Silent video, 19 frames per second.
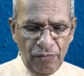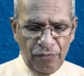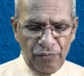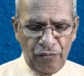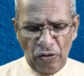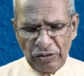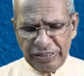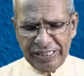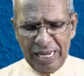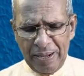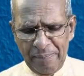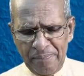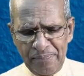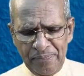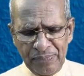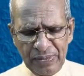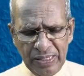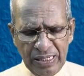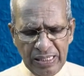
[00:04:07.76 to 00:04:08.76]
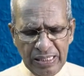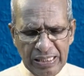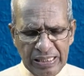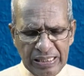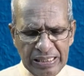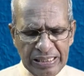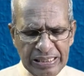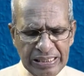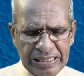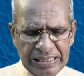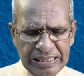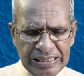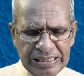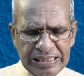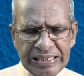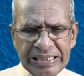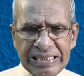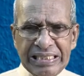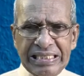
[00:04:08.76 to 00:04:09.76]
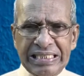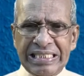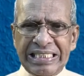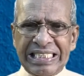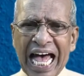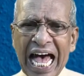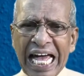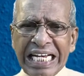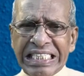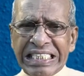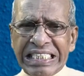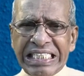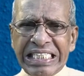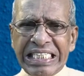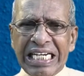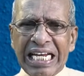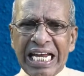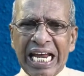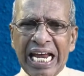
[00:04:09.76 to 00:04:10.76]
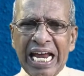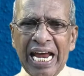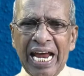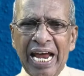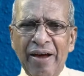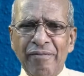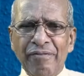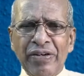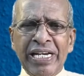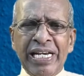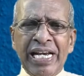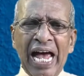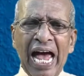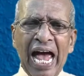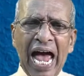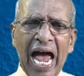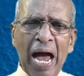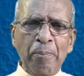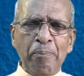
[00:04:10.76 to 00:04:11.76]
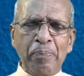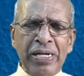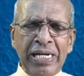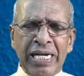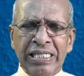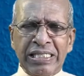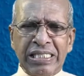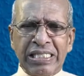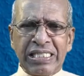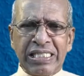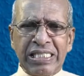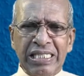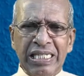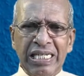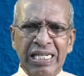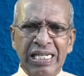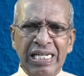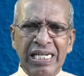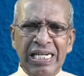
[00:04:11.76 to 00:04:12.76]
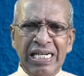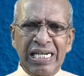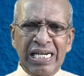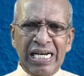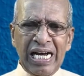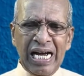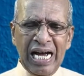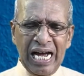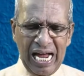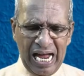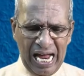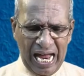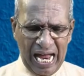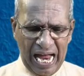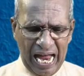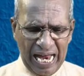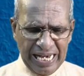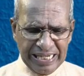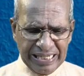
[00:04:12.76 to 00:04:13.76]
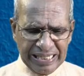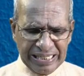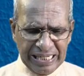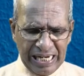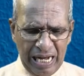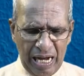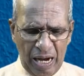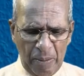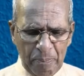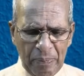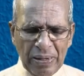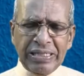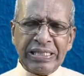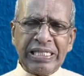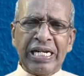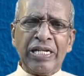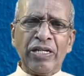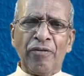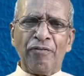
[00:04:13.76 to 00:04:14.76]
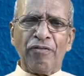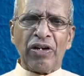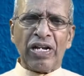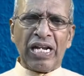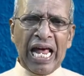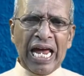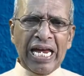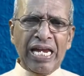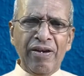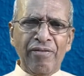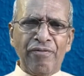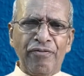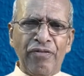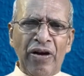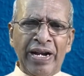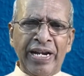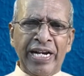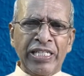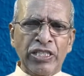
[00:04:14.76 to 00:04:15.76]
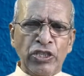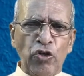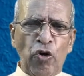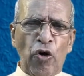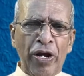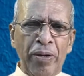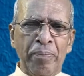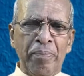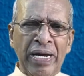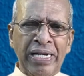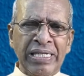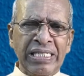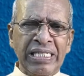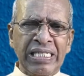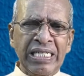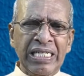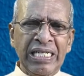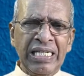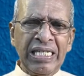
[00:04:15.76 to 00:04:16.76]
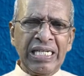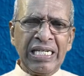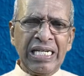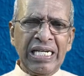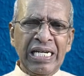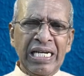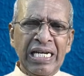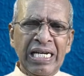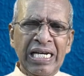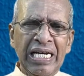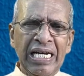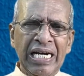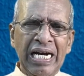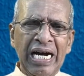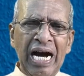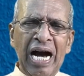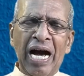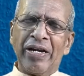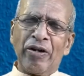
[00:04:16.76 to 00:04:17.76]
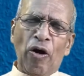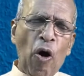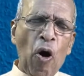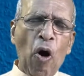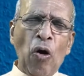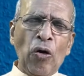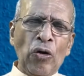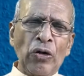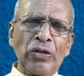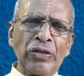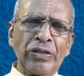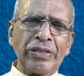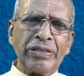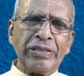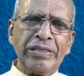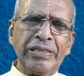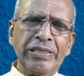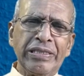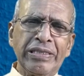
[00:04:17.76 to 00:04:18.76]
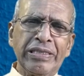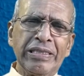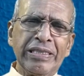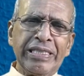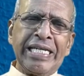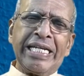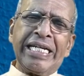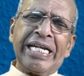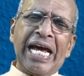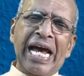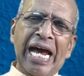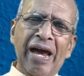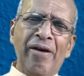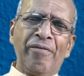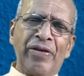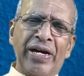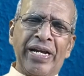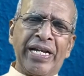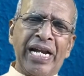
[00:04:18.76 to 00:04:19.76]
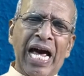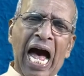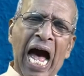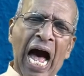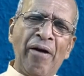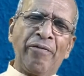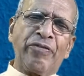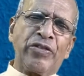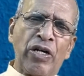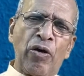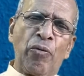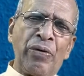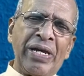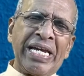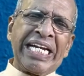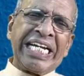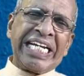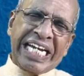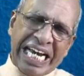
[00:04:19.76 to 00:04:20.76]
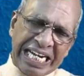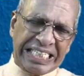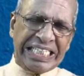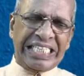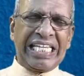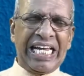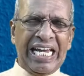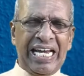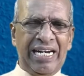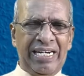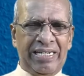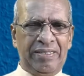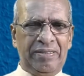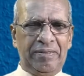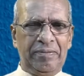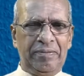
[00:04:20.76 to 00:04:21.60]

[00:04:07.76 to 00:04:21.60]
For them, that heaven happiness and abundance of life and enjoyment are all in heaven after we get there.